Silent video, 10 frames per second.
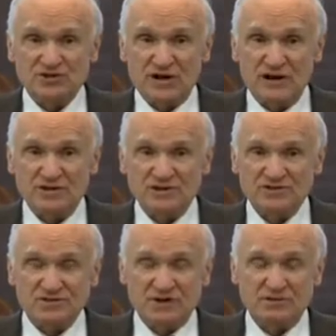this is
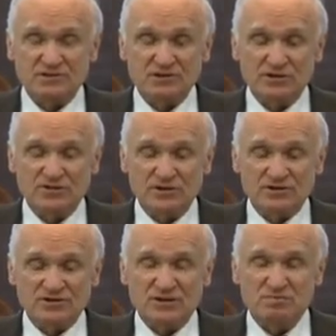a disaster
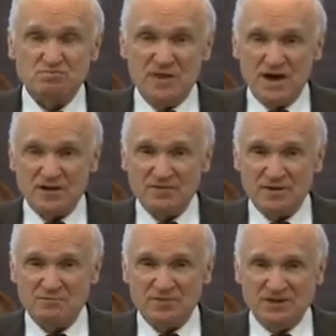for a
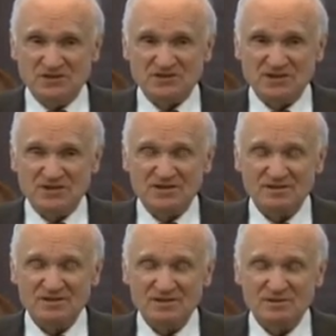person,
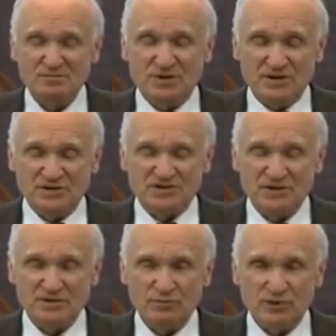because
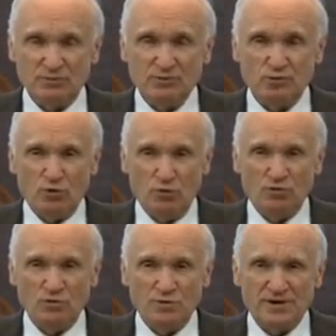when a person
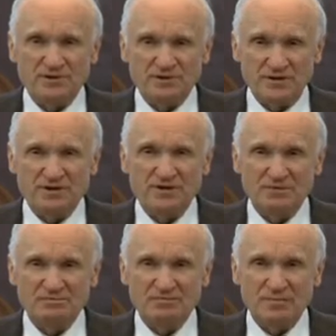is looking
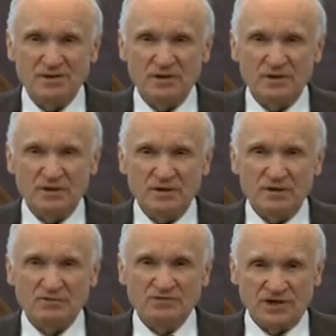for people's
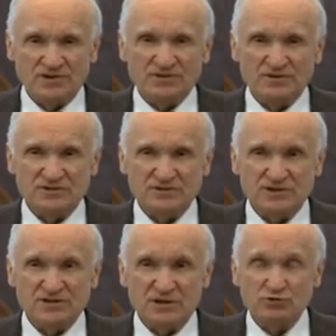glory,
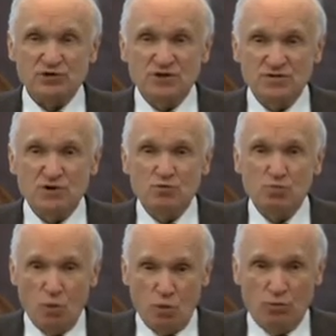this is the
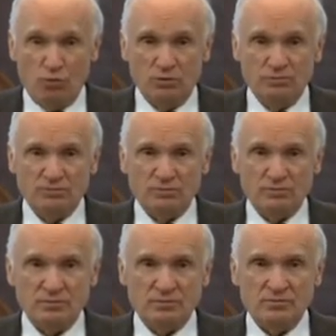first
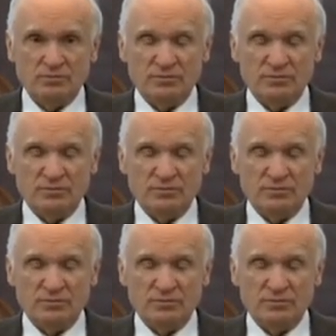sign